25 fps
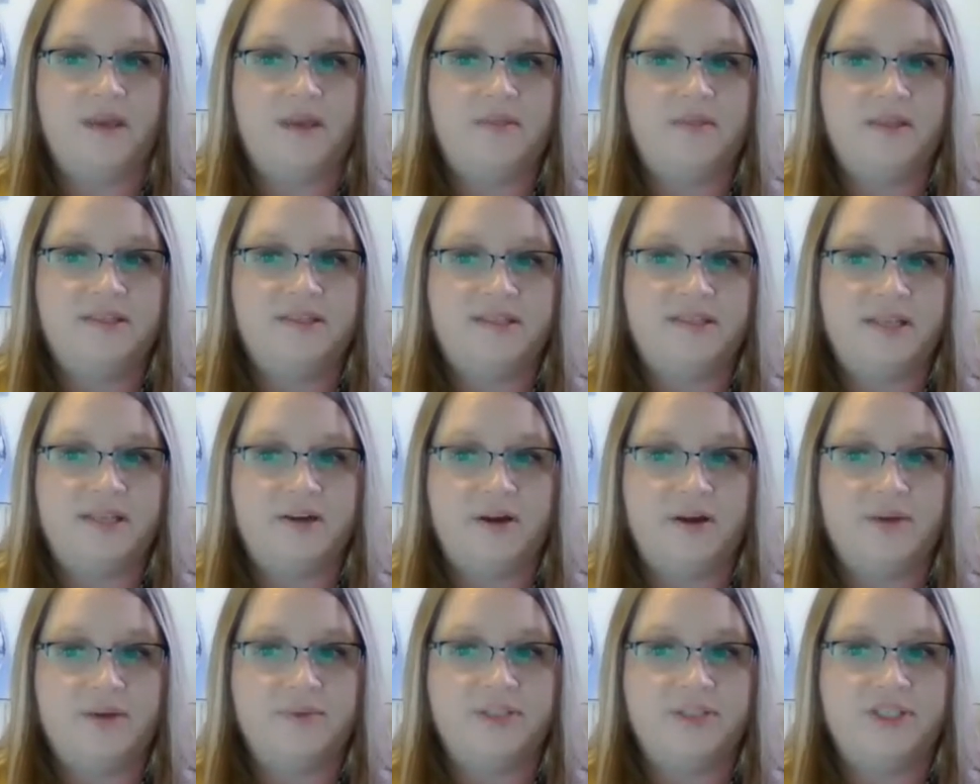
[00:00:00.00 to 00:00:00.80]
This
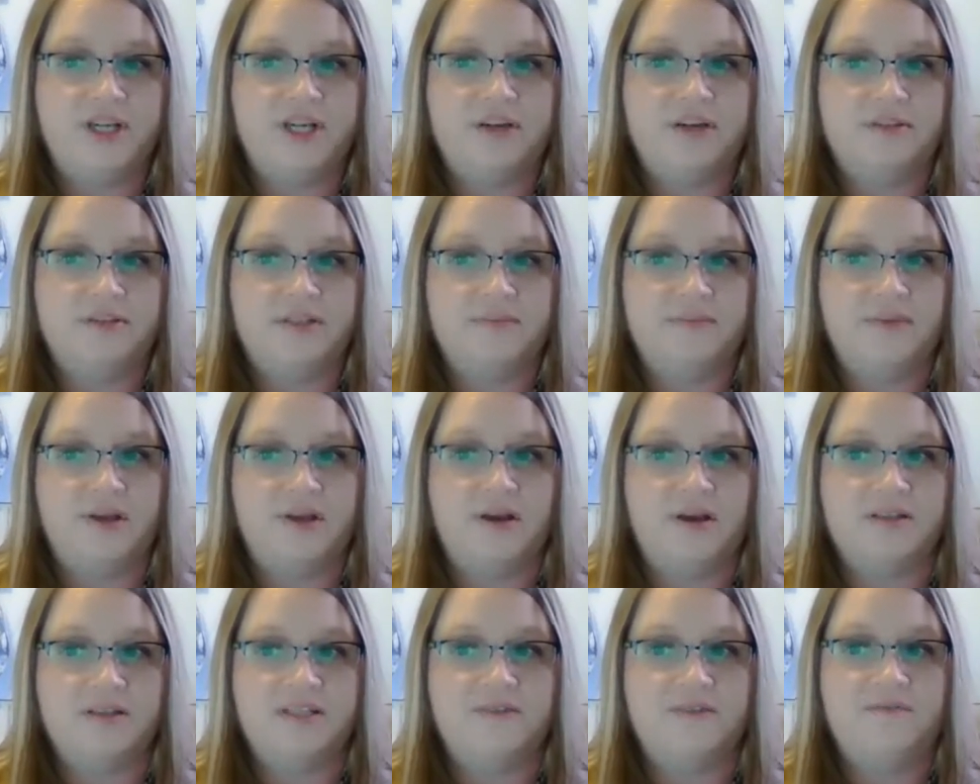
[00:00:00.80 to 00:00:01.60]
theory was chosen
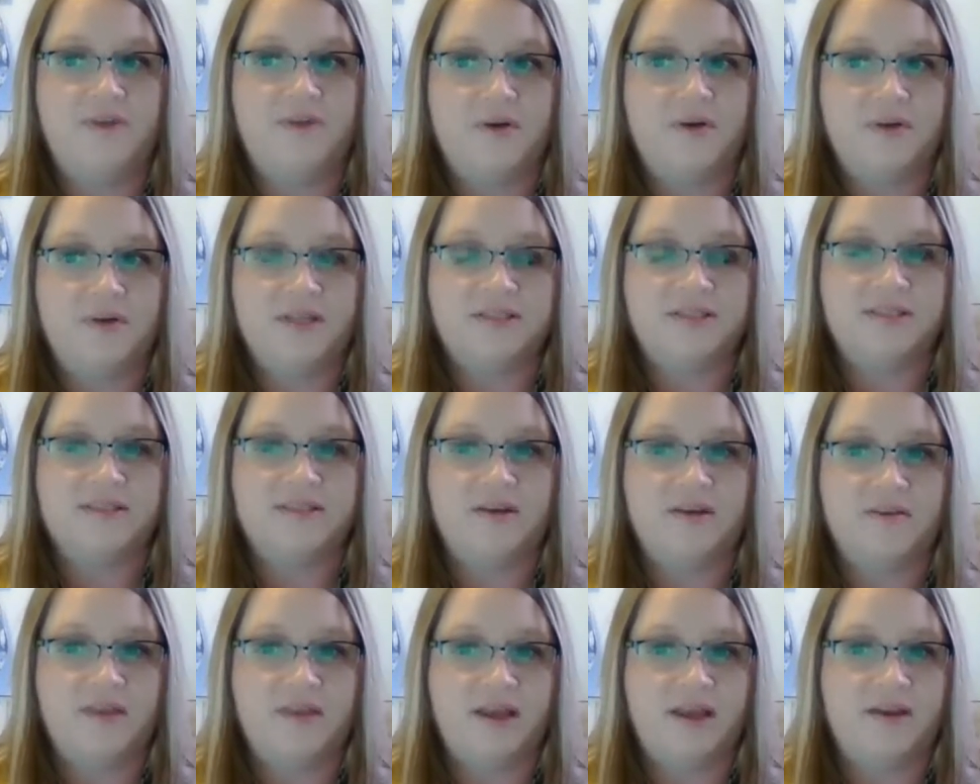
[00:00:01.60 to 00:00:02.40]
because it focuses
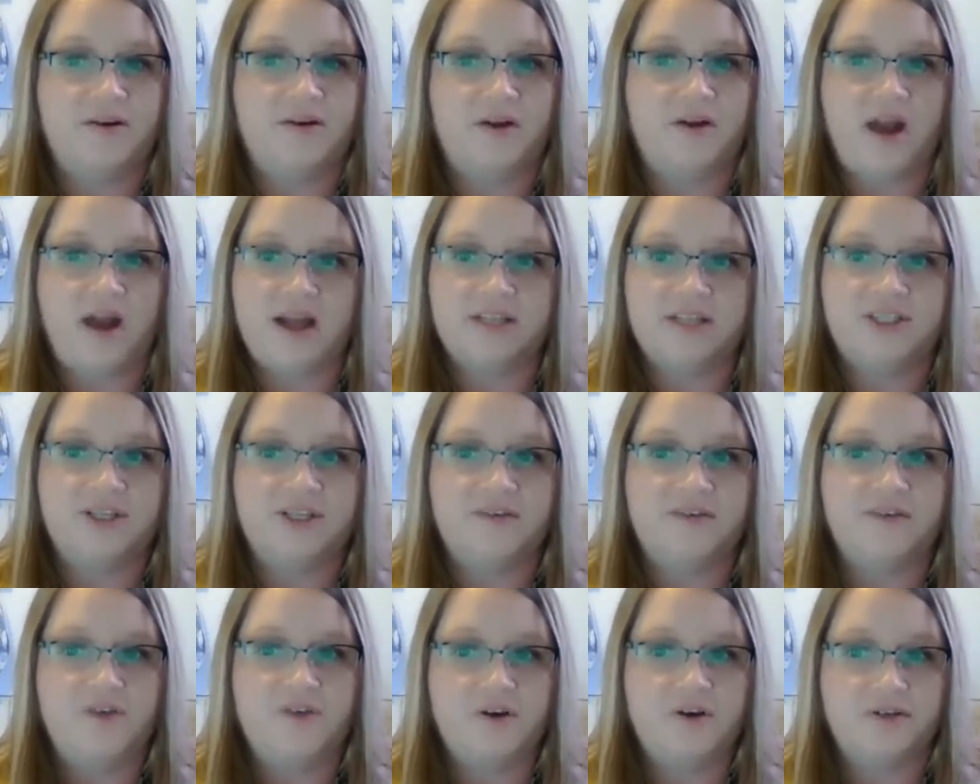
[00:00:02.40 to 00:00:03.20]
on the
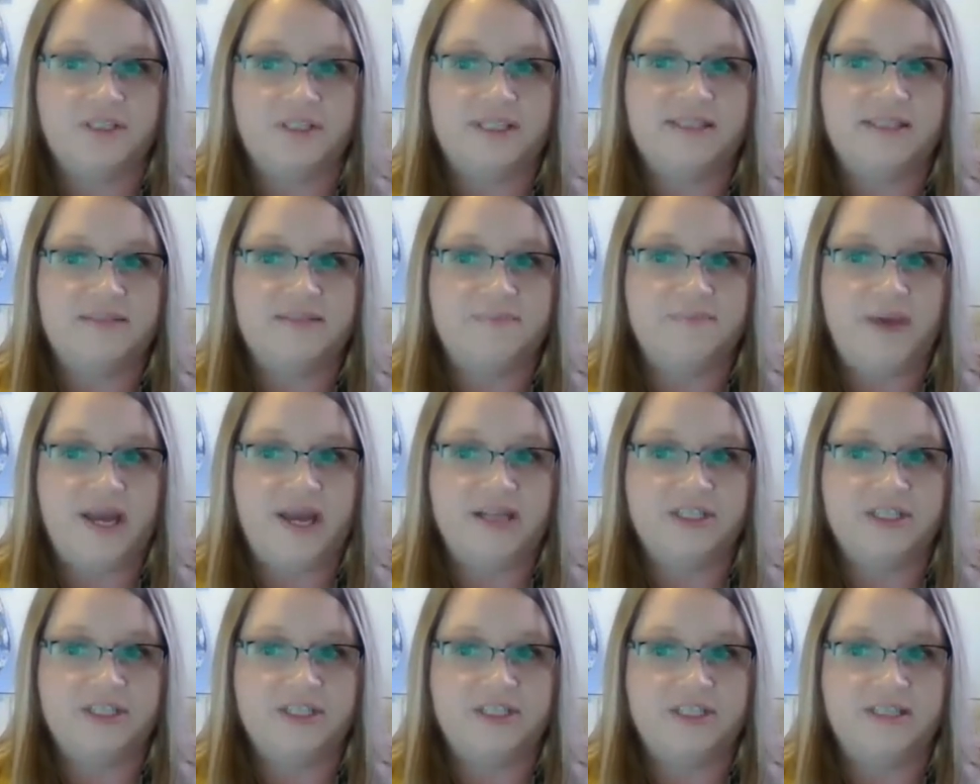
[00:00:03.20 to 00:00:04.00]
interaction of nurses and
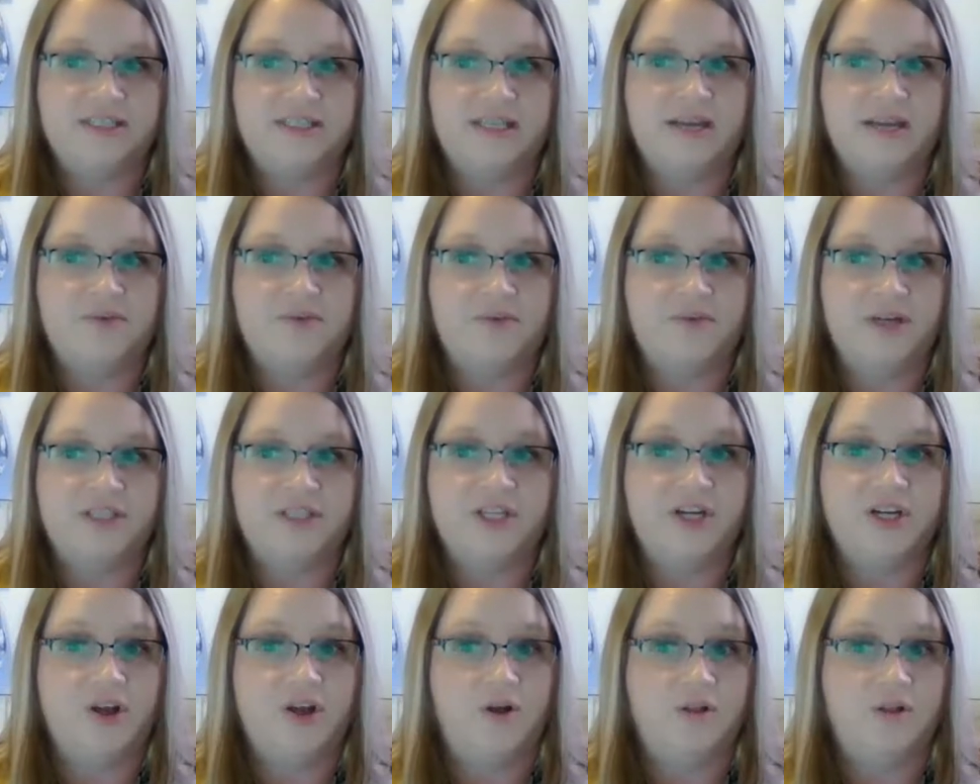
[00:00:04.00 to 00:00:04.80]
patients in
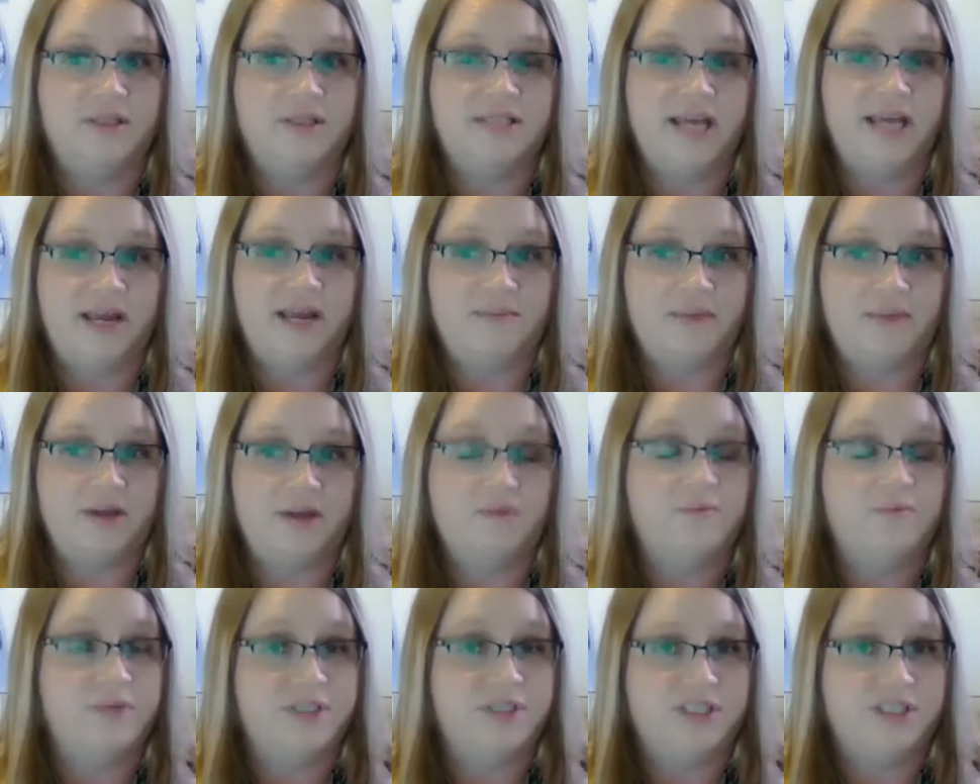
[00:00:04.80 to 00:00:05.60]
reaching goal attainment,
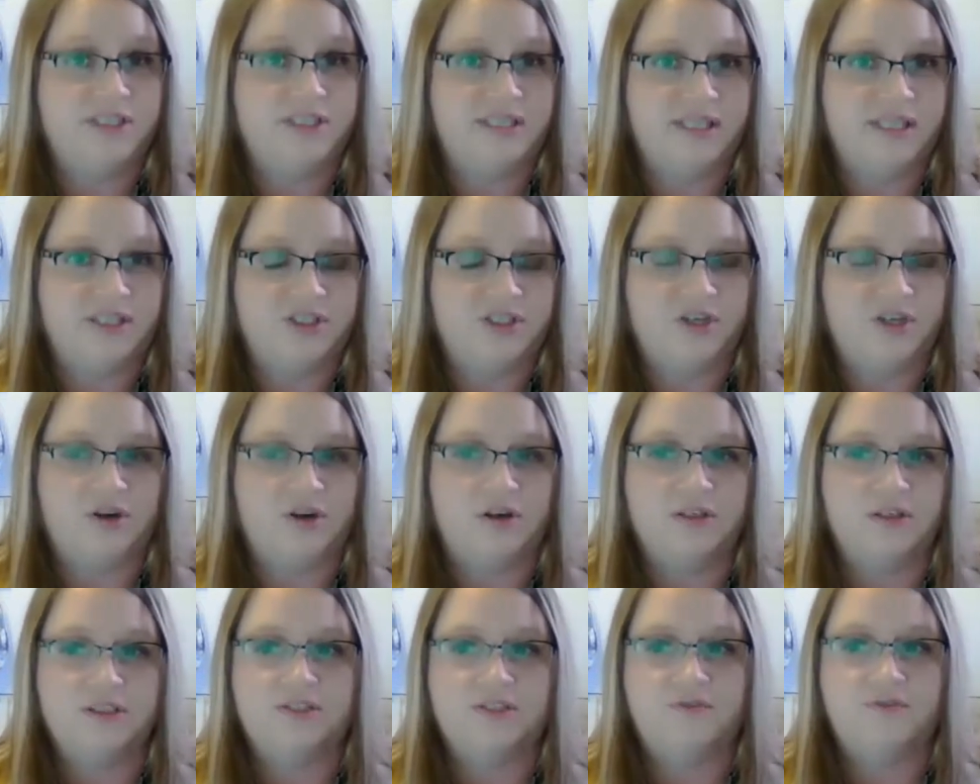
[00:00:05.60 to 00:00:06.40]
which is
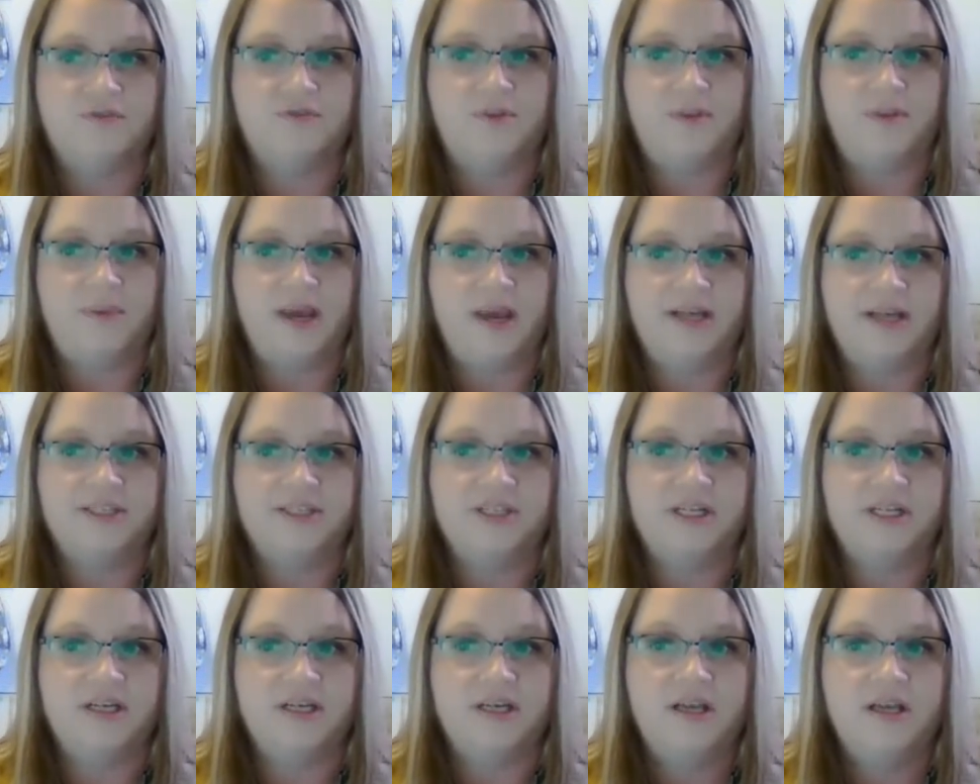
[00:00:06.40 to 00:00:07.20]
discharge for the
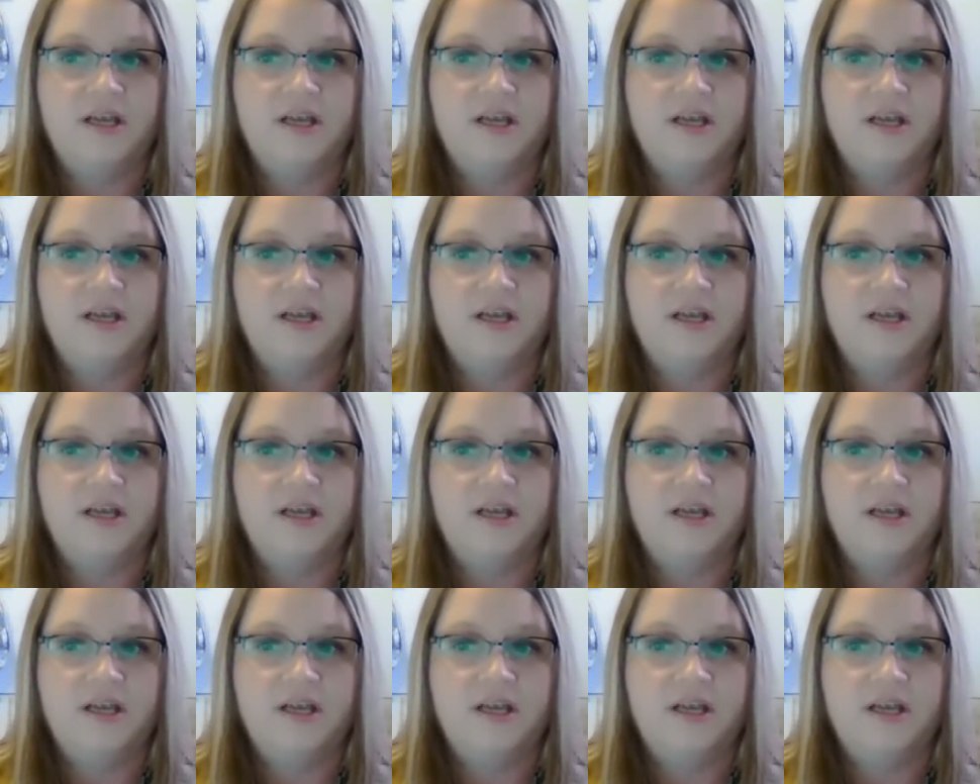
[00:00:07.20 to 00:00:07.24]
patient,